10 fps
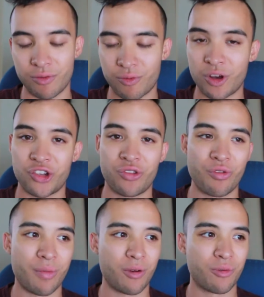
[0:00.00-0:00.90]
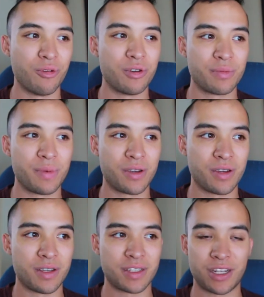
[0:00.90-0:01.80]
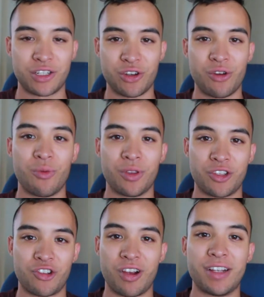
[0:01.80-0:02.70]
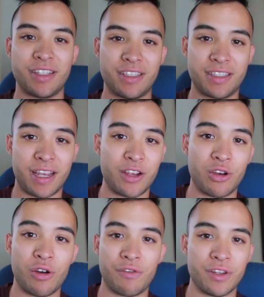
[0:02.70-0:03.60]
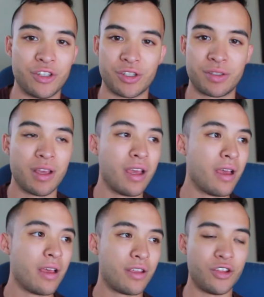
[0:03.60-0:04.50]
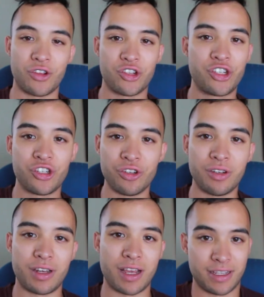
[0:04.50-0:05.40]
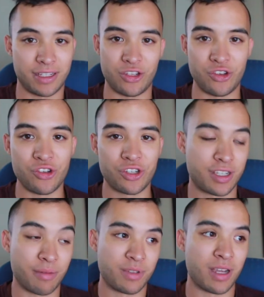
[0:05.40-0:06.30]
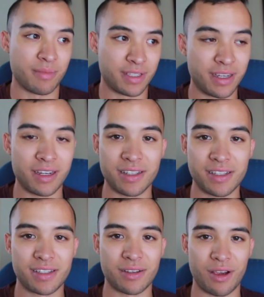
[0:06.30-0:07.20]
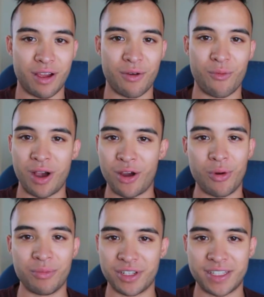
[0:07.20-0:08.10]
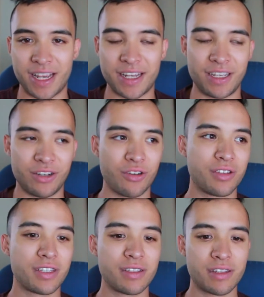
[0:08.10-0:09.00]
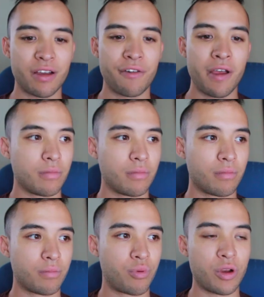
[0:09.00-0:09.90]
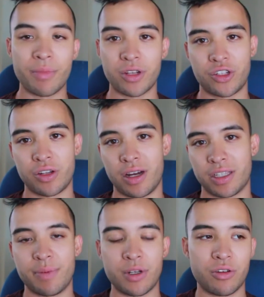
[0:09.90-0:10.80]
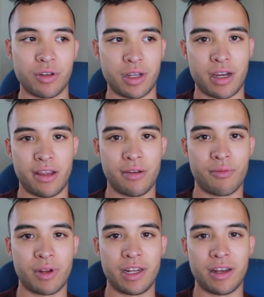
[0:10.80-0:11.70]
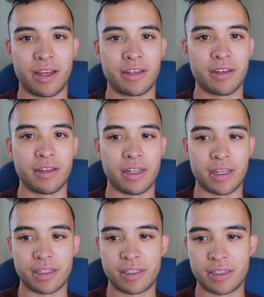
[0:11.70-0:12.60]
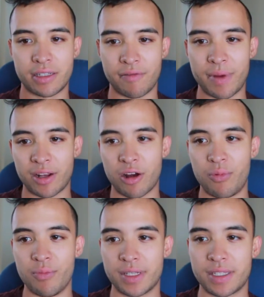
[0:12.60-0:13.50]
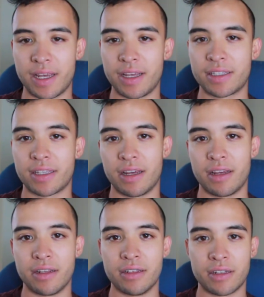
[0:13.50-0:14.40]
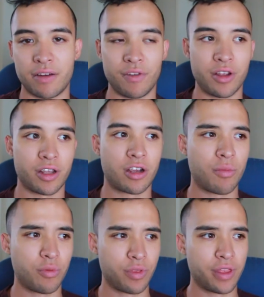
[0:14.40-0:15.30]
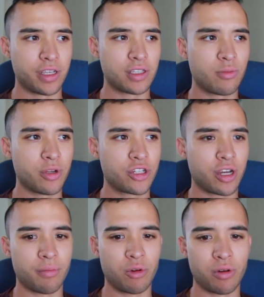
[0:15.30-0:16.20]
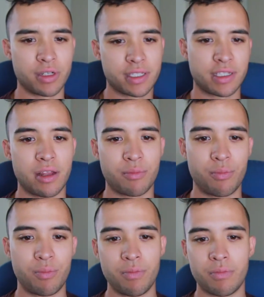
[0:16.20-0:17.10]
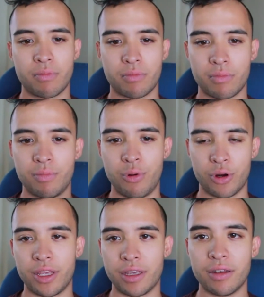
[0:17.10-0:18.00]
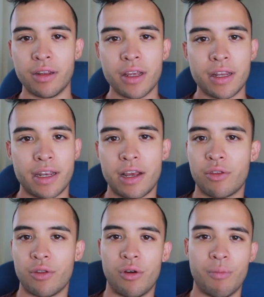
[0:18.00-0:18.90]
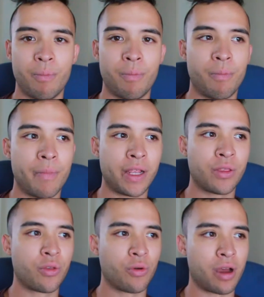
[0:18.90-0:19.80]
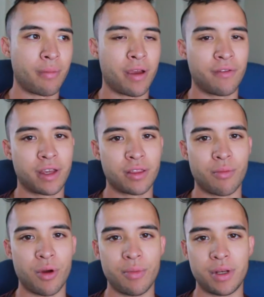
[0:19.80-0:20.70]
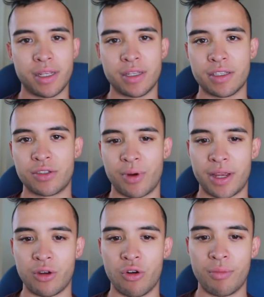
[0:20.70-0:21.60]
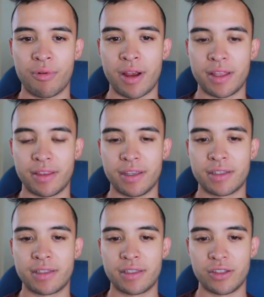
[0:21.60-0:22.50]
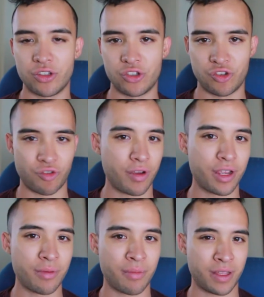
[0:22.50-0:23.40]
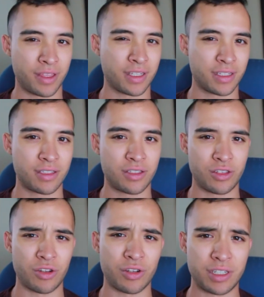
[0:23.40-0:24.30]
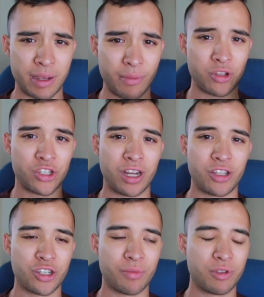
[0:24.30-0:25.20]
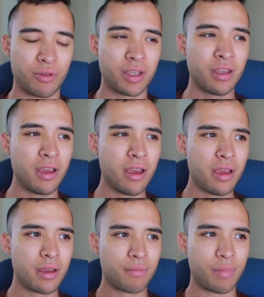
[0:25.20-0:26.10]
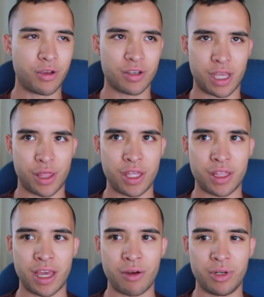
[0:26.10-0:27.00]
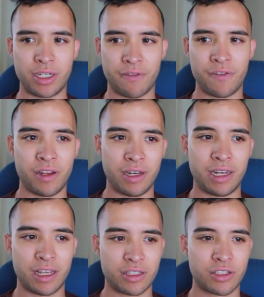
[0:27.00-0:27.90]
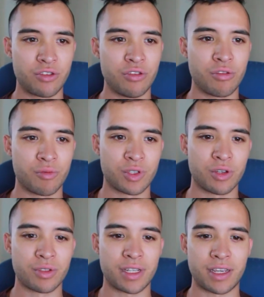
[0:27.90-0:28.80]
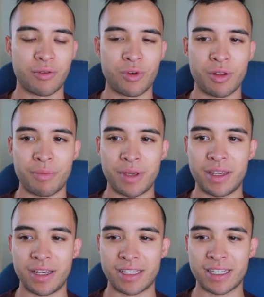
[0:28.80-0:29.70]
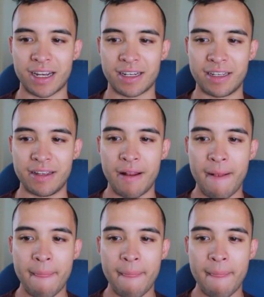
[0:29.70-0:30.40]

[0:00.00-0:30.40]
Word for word: rush through my rules because I don't want the trade to take off and just, you know, shoot as it usually sometimes does uh, while I'm just taking notes and stuff pretty much no it's been good I really like it it's I've made a couple mistakes and I've learnt a couple things which I'm going to start putting in. Now the main thought I'm having at the moment is do I incorporate this during my, this you know demo challenge I'm doing because I think that would definitely like skew the results like it wouldn't be exactly